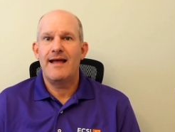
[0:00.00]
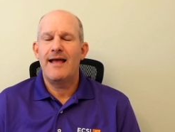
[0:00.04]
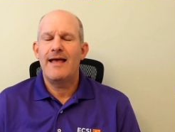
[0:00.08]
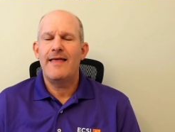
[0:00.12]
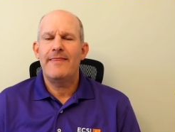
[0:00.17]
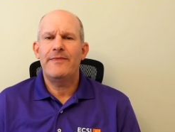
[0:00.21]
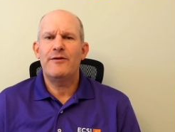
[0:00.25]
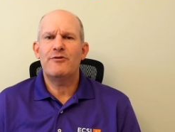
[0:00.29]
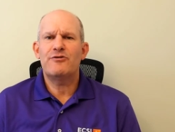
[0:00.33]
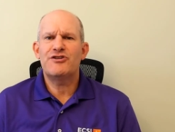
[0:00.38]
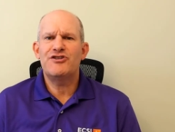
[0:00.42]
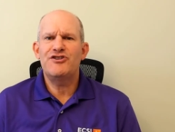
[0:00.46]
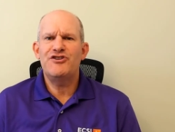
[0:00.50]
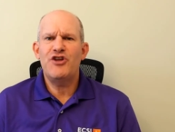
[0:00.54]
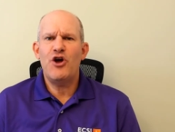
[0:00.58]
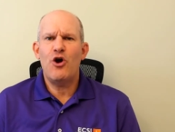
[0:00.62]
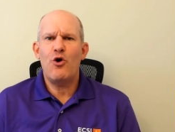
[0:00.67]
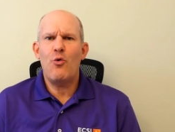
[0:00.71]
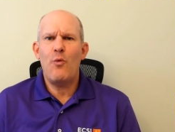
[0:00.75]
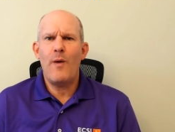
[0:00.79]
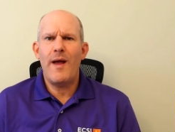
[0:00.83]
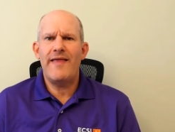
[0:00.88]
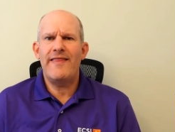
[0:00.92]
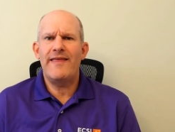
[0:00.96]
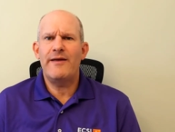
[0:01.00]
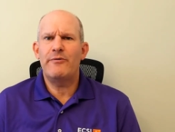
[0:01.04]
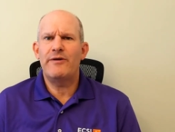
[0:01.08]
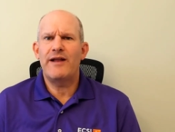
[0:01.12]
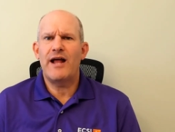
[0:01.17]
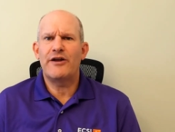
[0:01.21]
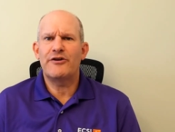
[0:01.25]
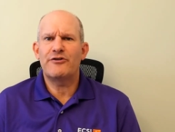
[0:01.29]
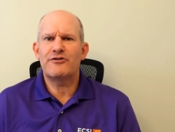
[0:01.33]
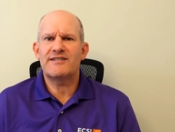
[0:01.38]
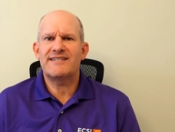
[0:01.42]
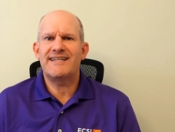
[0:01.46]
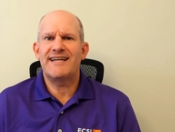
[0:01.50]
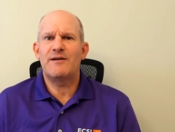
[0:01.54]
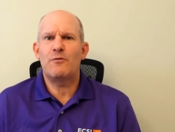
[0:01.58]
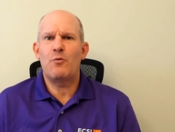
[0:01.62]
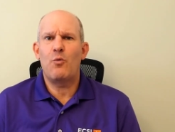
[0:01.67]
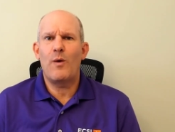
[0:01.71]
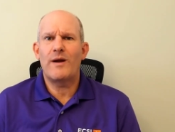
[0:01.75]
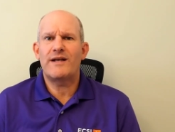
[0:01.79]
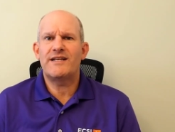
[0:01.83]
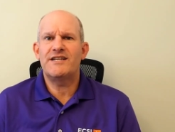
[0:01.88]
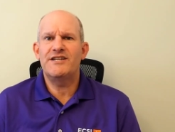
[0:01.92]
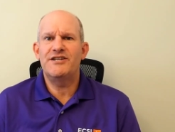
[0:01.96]
there's no way they would understand
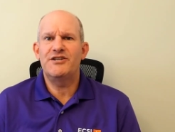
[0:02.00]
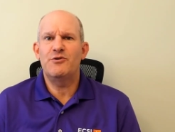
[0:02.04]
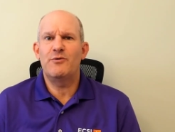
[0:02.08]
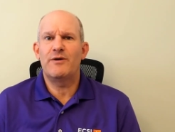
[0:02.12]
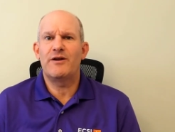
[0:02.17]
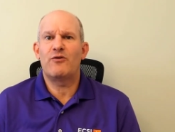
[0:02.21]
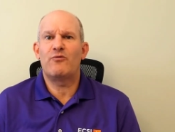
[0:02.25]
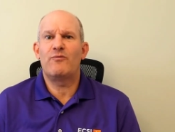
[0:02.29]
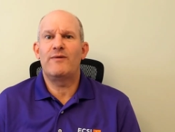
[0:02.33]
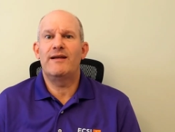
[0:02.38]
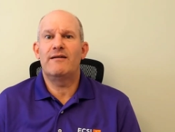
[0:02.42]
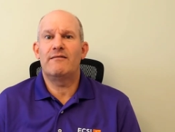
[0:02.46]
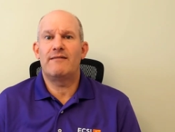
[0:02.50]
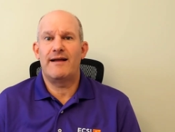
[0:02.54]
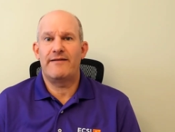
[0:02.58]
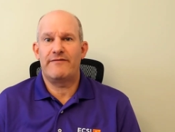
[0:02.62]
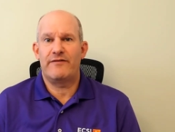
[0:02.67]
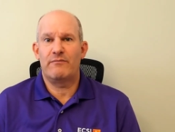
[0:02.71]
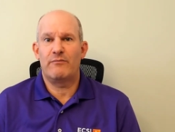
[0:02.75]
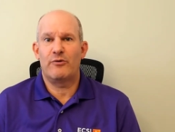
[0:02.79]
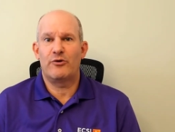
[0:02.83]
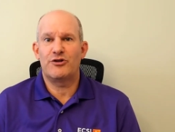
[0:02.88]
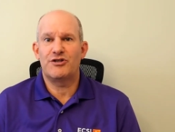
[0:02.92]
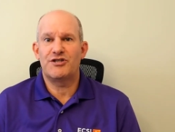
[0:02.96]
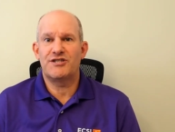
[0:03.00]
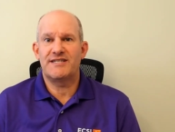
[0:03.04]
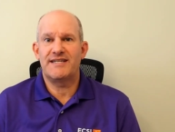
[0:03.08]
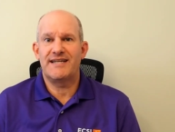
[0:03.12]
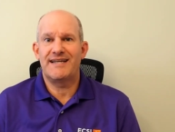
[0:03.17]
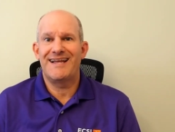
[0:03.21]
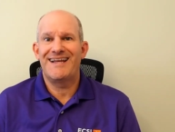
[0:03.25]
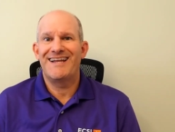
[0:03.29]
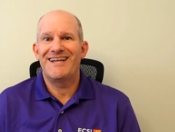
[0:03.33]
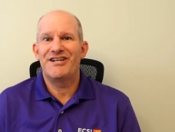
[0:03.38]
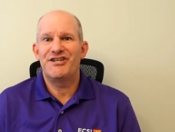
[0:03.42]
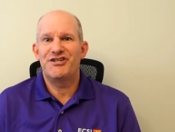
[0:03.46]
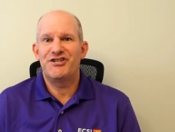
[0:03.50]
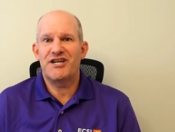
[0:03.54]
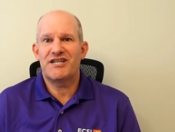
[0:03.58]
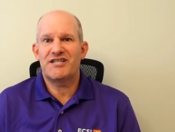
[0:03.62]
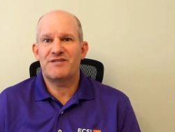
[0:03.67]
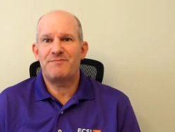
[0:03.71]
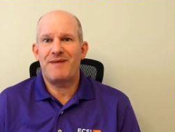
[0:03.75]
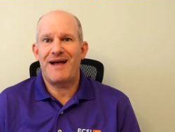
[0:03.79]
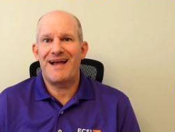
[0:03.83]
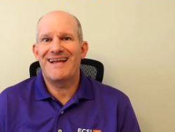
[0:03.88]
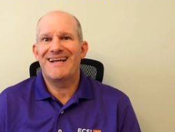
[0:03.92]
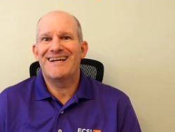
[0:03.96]
what to do in a real life emergency just
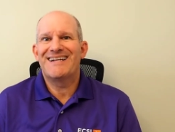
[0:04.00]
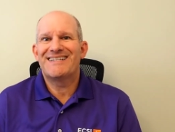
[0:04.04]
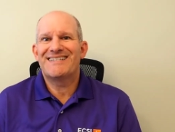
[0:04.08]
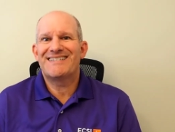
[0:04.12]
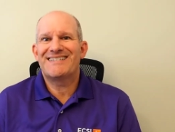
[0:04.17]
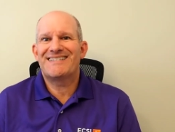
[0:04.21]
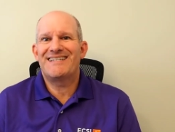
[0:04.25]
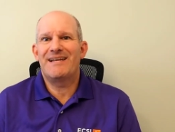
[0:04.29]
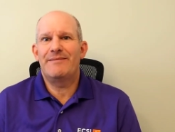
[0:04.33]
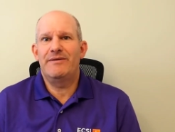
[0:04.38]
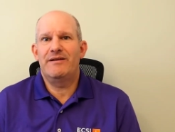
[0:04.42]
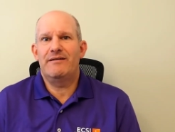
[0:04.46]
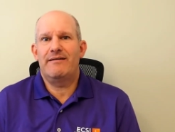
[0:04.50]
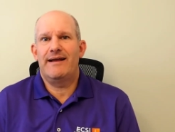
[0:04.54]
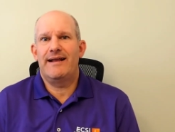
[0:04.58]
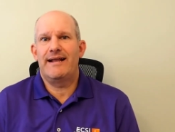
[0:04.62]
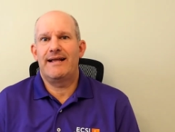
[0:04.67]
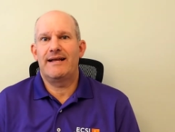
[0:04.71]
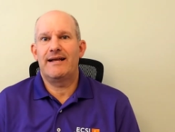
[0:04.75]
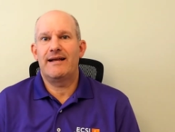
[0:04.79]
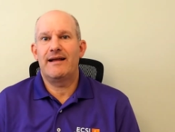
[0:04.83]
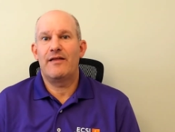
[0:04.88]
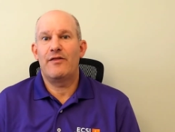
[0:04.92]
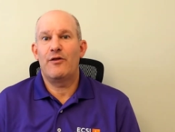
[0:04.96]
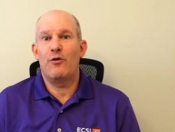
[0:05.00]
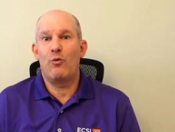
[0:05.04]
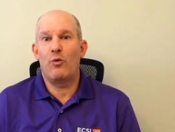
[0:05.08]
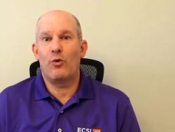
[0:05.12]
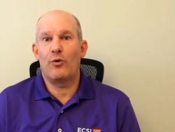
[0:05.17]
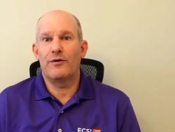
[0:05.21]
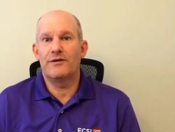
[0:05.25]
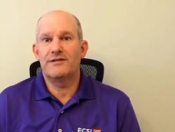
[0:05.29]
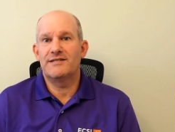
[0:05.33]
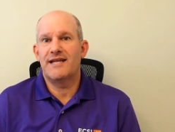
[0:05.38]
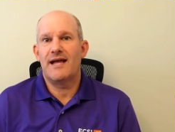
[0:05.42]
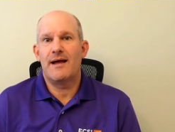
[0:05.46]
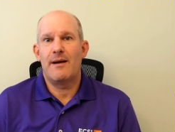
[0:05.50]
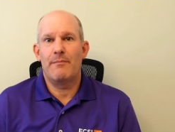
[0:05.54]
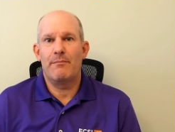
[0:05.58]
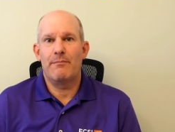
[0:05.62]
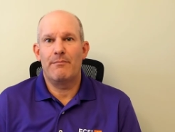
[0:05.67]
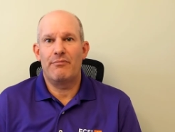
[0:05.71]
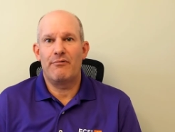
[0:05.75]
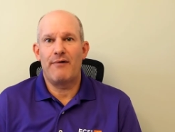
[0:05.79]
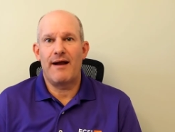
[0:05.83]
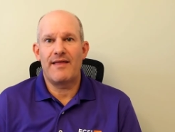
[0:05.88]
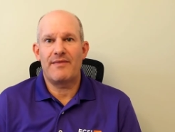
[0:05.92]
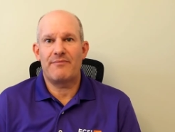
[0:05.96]
by simulating the words
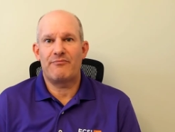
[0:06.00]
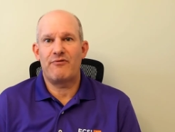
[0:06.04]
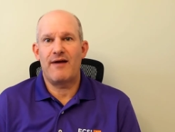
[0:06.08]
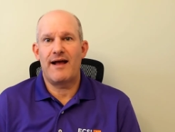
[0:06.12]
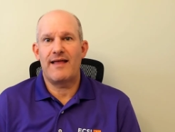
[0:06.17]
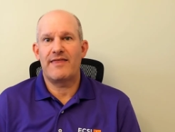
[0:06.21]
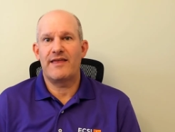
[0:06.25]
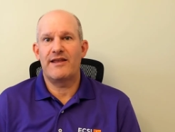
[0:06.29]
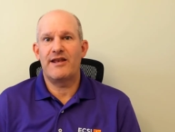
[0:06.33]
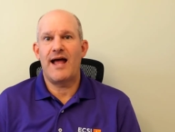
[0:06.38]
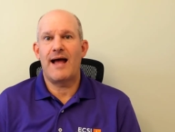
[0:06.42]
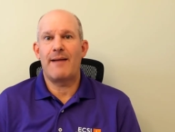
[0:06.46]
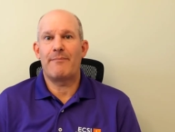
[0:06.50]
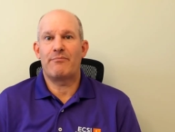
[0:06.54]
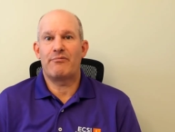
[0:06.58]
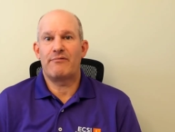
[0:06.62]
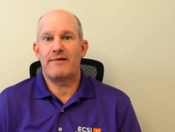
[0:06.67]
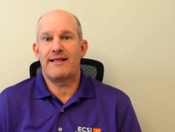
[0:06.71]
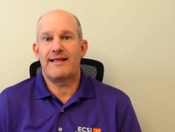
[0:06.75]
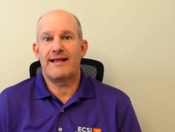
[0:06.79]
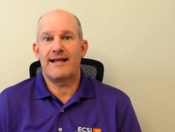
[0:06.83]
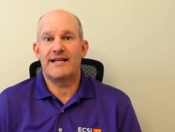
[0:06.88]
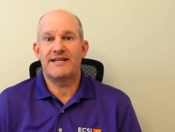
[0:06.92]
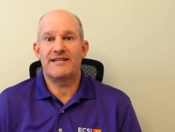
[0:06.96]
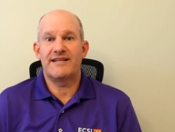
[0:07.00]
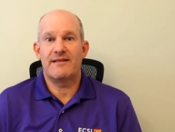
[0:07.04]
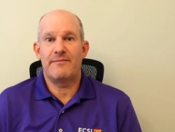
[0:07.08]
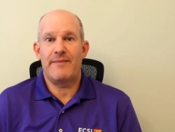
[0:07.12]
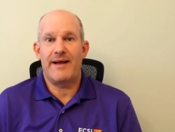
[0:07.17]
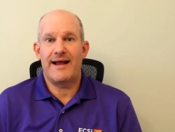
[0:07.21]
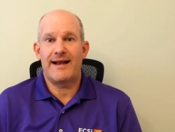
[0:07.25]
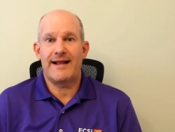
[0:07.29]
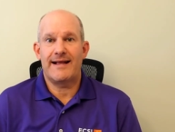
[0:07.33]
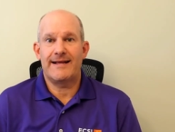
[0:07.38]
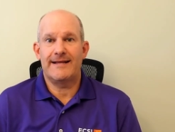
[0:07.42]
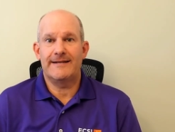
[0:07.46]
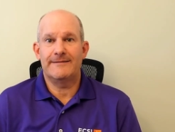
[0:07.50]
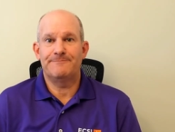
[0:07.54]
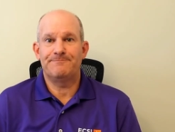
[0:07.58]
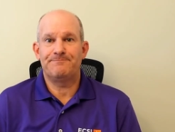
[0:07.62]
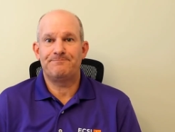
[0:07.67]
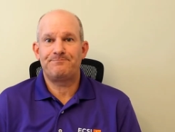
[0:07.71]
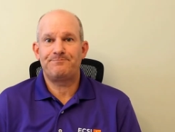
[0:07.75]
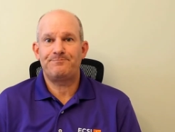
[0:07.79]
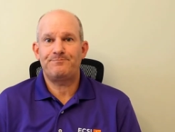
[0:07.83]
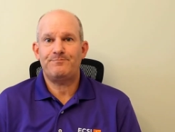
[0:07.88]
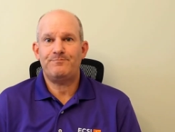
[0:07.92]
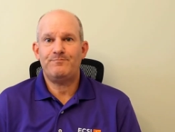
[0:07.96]
breath, breath, and not breathing into the mannequin.
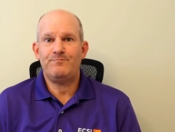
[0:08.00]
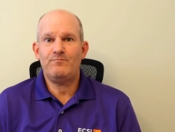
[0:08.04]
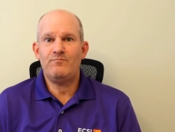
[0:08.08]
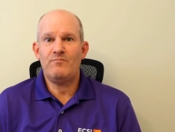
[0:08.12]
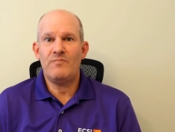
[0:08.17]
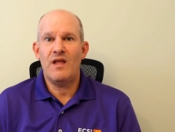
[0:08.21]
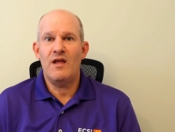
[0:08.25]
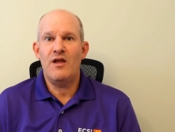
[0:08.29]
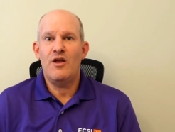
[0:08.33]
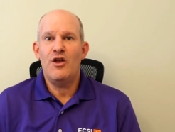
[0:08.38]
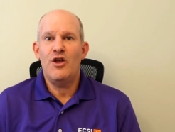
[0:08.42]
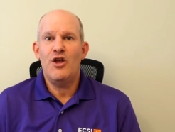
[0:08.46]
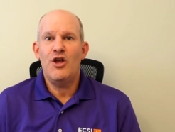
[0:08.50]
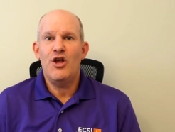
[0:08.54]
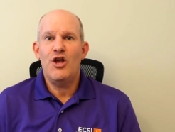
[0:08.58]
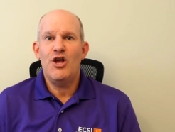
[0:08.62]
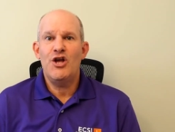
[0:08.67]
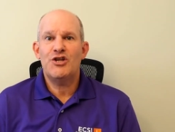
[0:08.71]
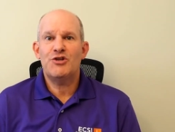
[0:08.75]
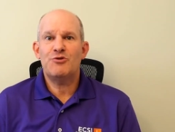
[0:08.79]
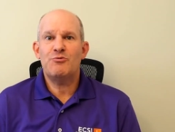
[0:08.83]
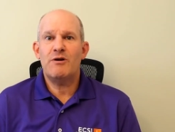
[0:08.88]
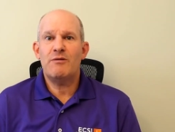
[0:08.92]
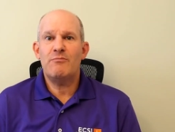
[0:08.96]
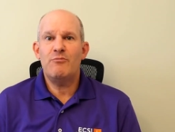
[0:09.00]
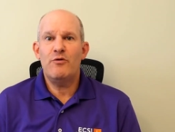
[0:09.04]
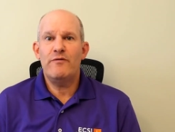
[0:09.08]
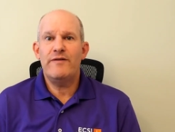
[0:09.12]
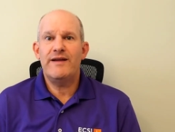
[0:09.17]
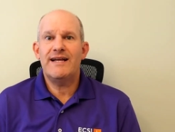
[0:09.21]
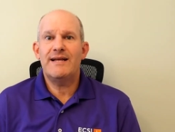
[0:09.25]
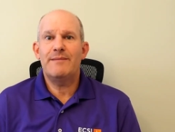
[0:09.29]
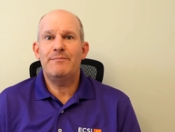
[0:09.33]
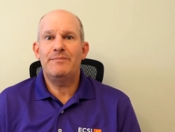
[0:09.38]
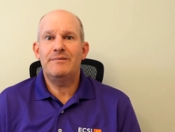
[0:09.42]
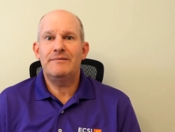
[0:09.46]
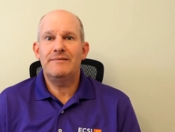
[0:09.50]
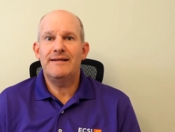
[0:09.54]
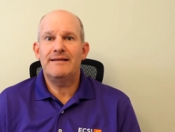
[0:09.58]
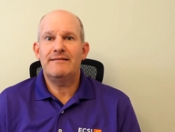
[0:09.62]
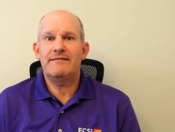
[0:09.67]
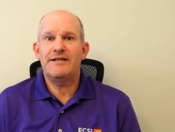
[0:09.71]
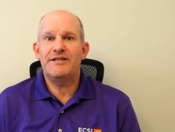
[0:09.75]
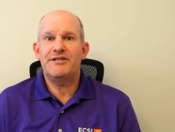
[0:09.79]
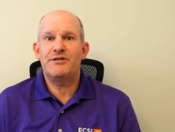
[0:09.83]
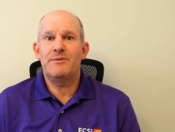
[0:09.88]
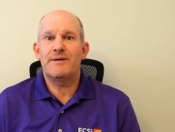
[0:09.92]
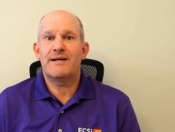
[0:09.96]
So we're moving
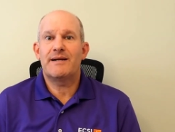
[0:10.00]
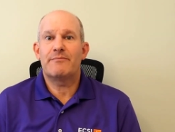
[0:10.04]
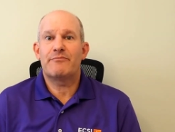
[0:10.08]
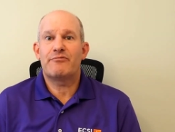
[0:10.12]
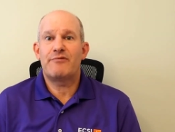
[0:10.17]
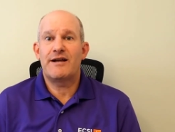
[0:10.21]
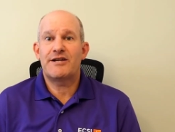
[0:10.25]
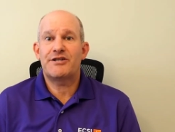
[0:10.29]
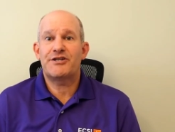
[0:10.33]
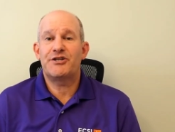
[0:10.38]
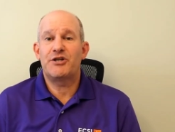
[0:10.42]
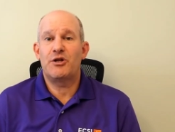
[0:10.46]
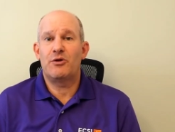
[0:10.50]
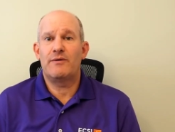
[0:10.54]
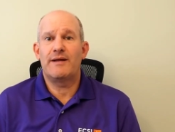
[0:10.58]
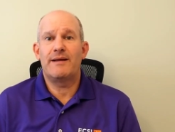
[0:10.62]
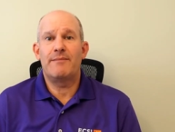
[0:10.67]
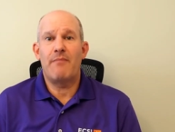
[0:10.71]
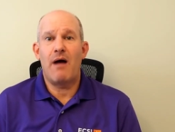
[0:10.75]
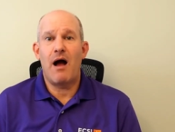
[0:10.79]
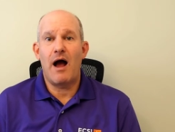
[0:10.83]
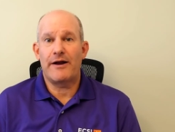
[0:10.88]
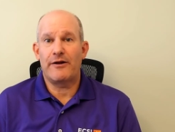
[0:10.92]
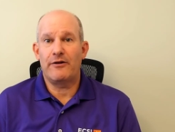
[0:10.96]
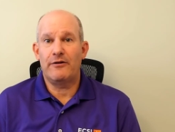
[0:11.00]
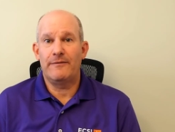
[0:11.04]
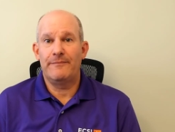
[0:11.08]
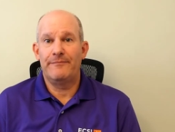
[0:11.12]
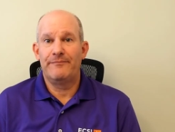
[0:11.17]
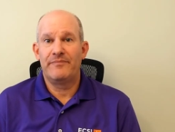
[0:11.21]
completely to a compression only model